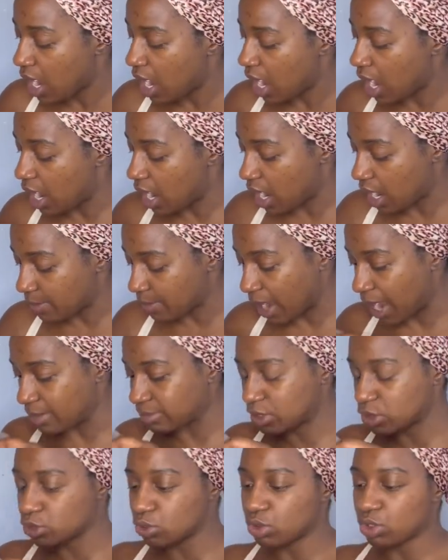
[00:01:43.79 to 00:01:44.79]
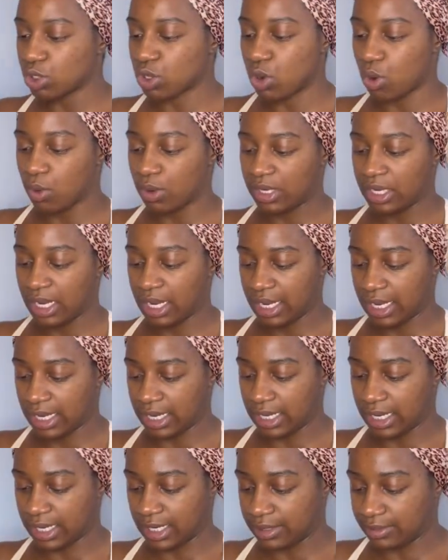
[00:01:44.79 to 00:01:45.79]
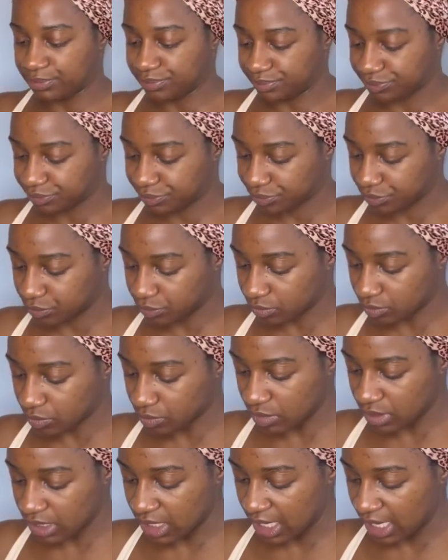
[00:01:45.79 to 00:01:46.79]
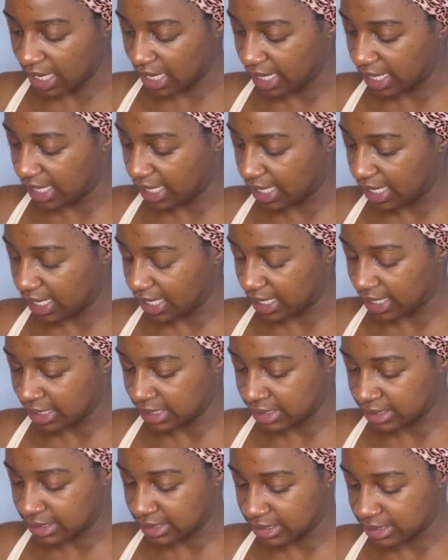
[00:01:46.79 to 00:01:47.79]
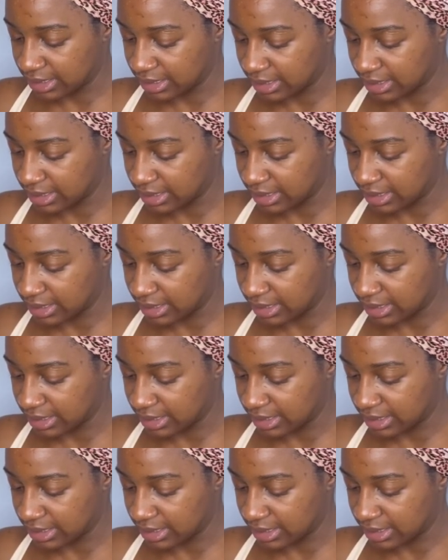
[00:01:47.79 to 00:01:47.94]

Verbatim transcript: Um, I'm just gonna go on ahead and